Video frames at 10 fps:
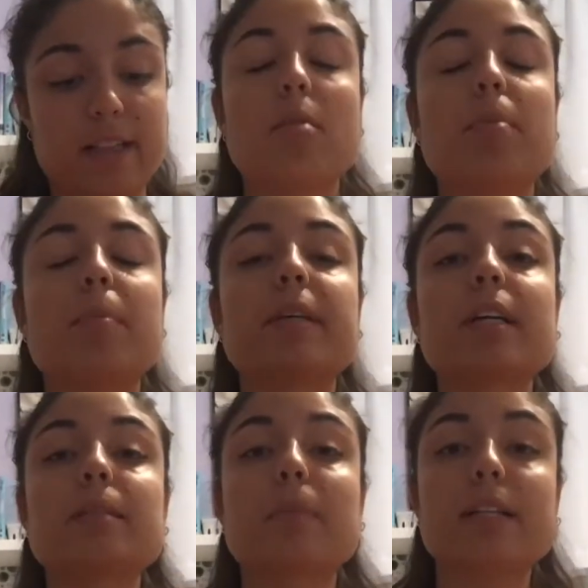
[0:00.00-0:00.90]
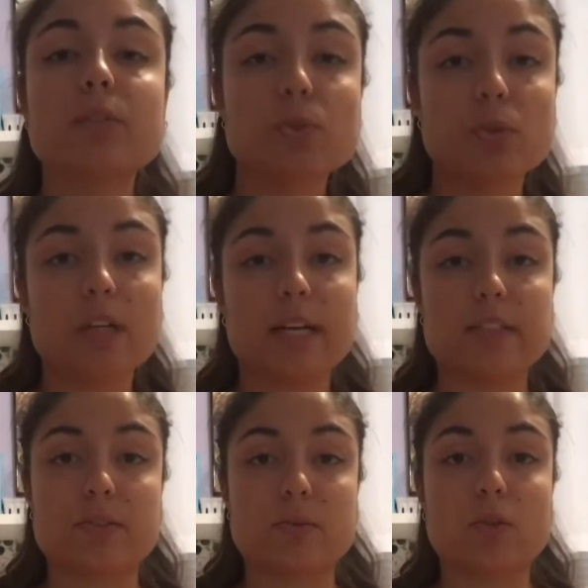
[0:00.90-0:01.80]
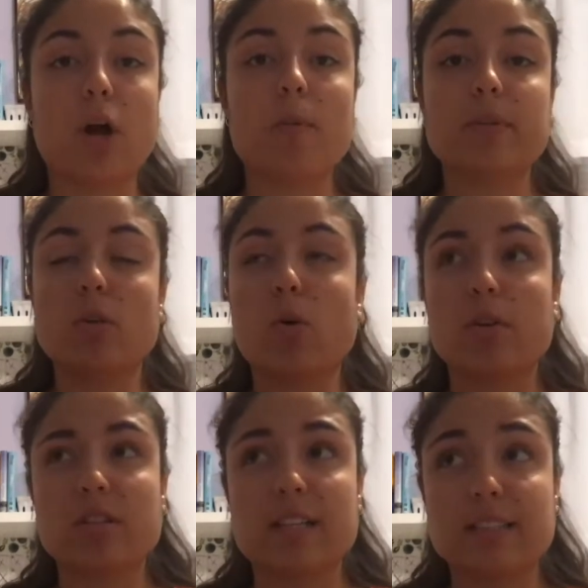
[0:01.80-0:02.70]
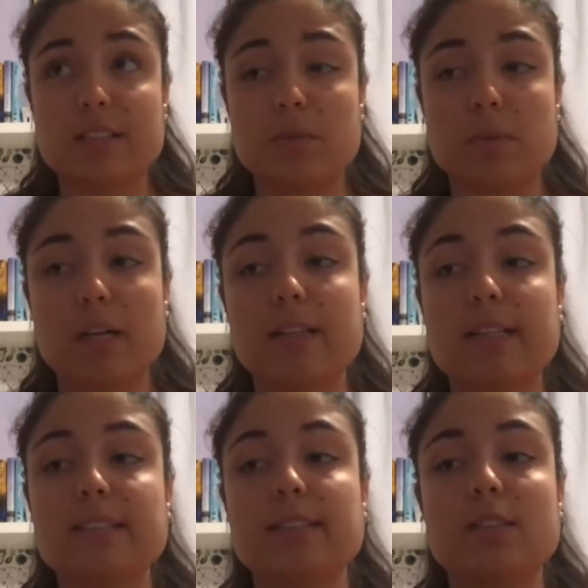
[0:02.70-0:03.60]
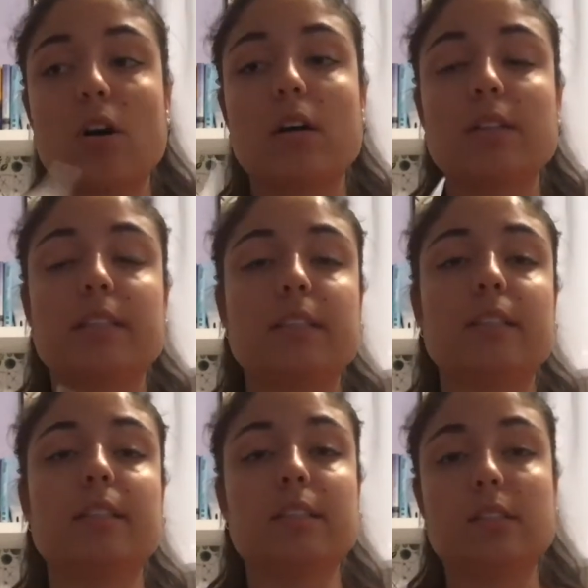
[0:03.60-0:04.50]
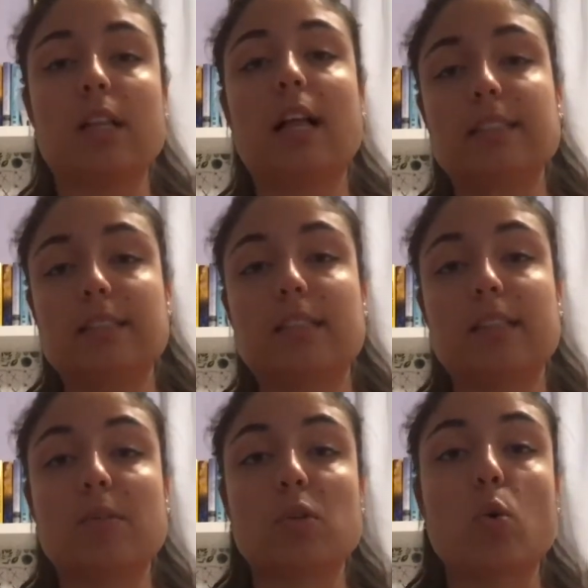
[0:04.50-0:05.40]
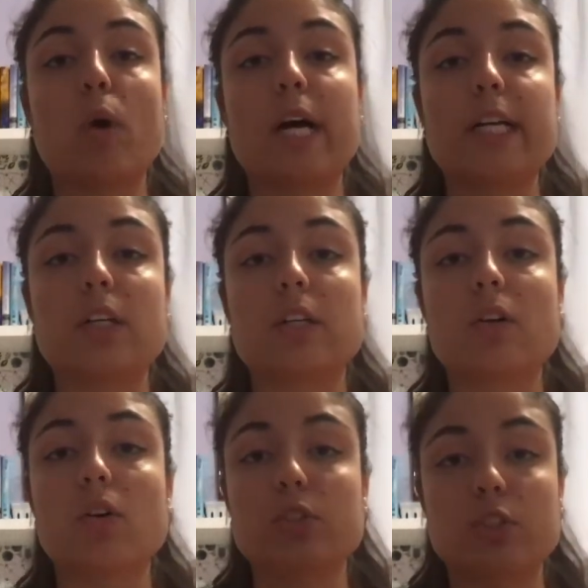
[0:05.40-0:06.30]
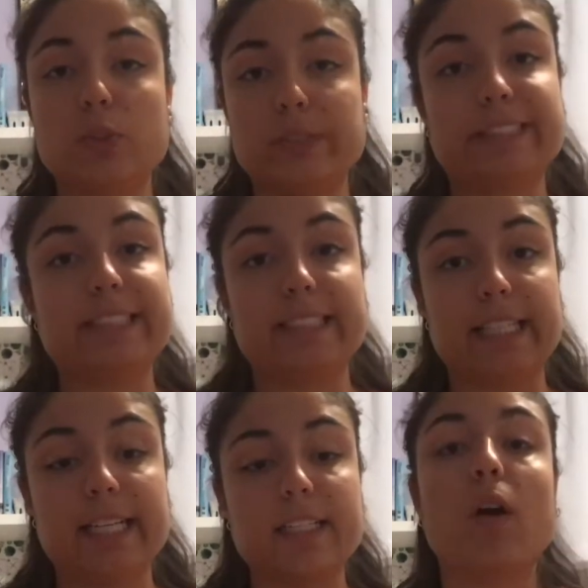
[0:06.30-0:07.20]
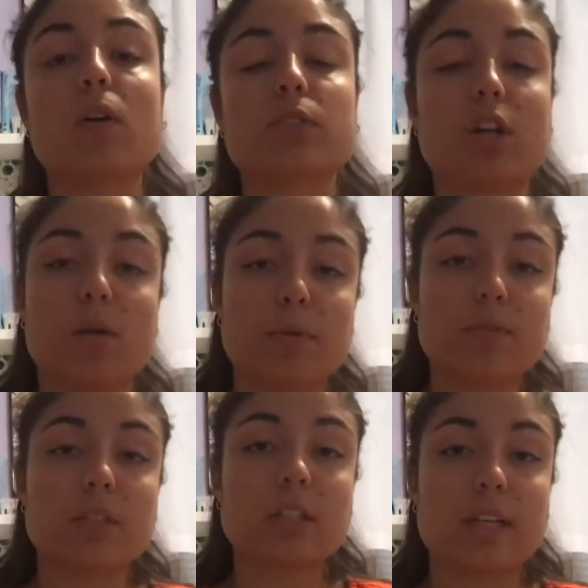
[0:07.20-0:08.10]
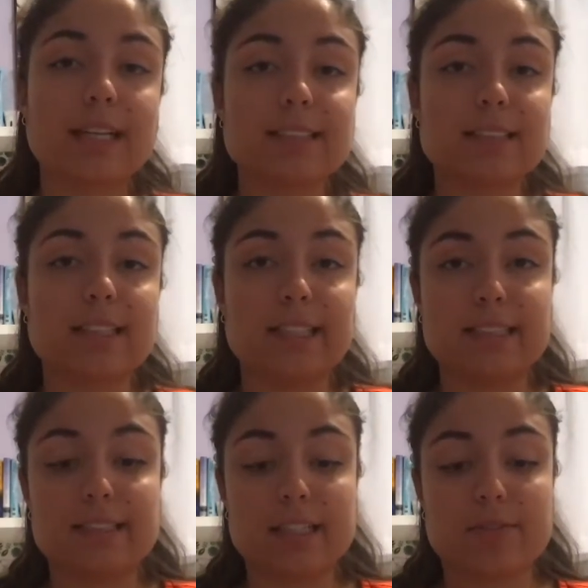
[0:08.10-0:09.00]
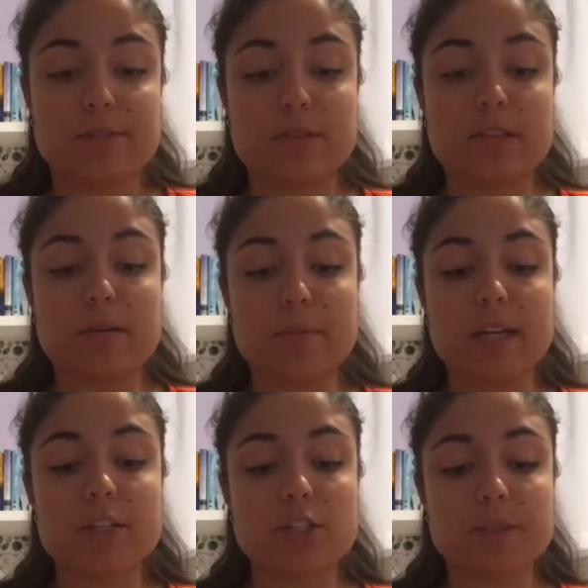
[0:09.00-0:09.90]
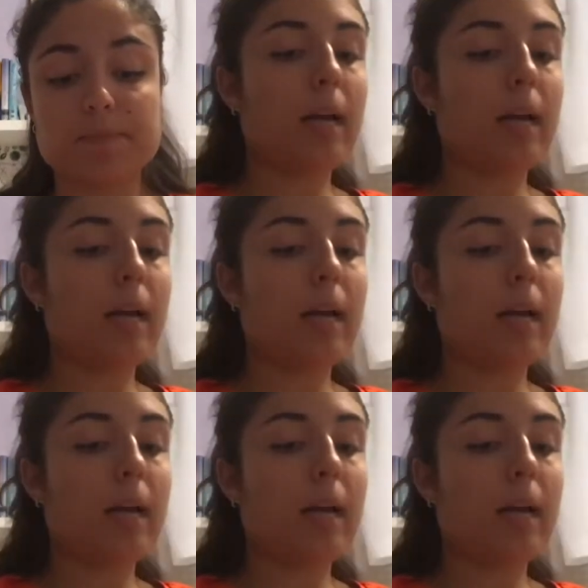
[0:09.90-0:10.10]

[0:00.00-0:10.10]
But because my school has common core classes, what I like to call it, is classes that they require all students to take on top of the classes they need to take for their major.